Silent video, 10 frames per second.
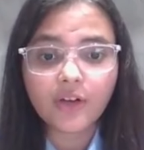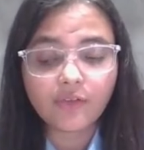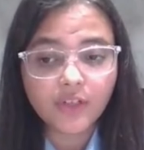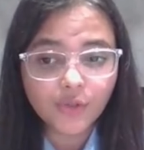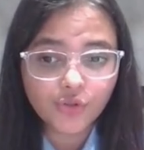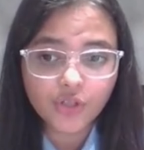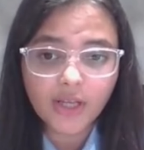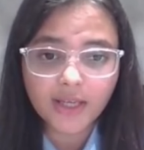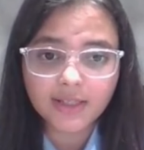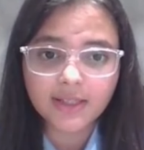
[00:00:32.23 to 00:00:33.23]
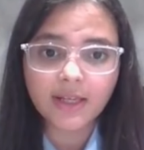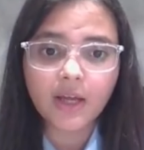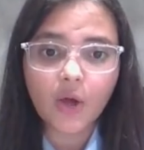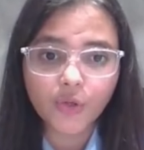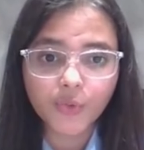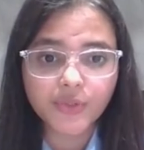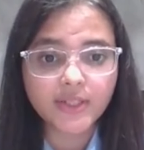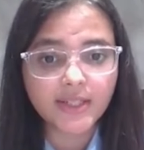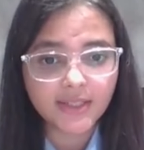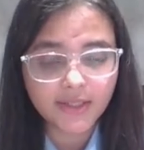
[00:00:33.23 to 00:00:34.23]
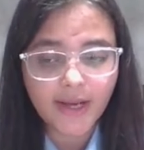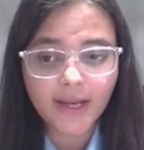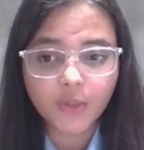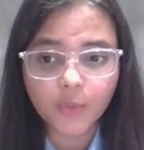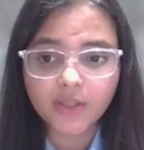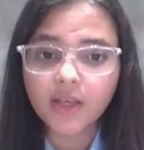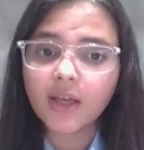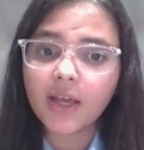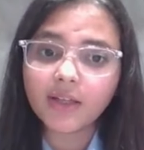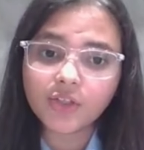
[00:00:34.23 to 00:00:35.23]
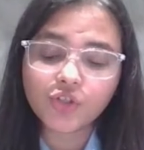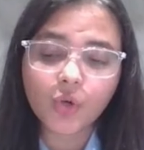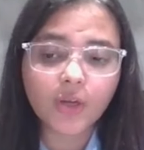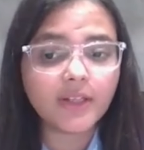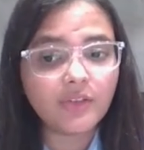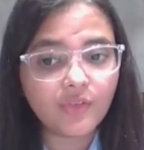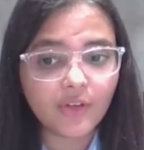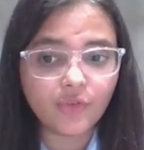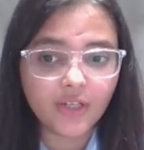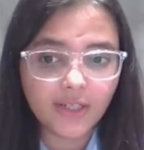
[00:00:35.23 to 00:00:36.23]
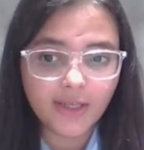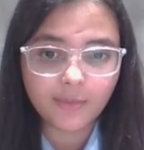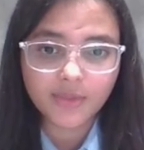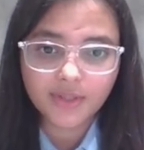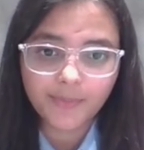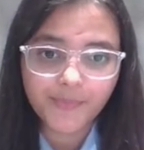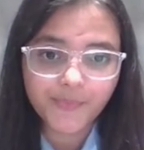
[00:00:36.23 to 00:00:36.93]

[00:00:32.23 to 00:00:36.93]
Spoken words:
revolutionizing how users interact with and enjoy their favorite games.